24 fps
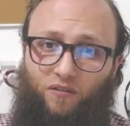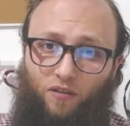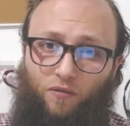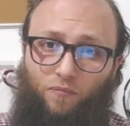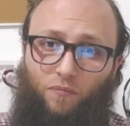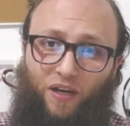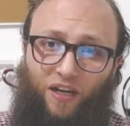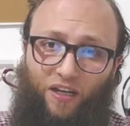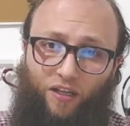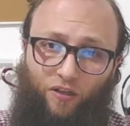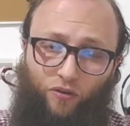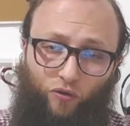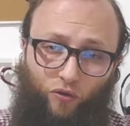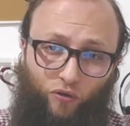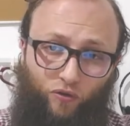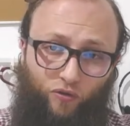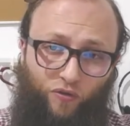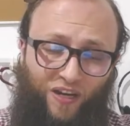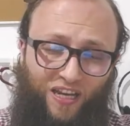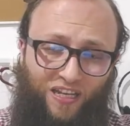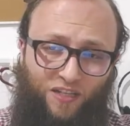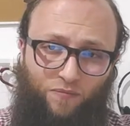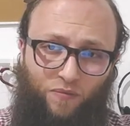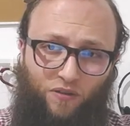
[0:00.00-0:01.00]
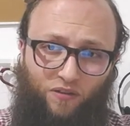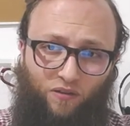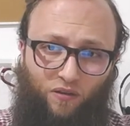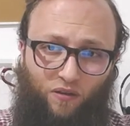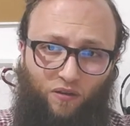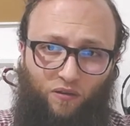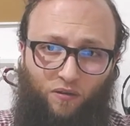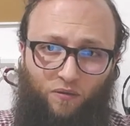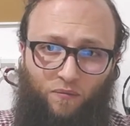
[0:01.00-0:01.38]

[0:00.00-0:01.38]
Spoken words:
by a neurotransmitter,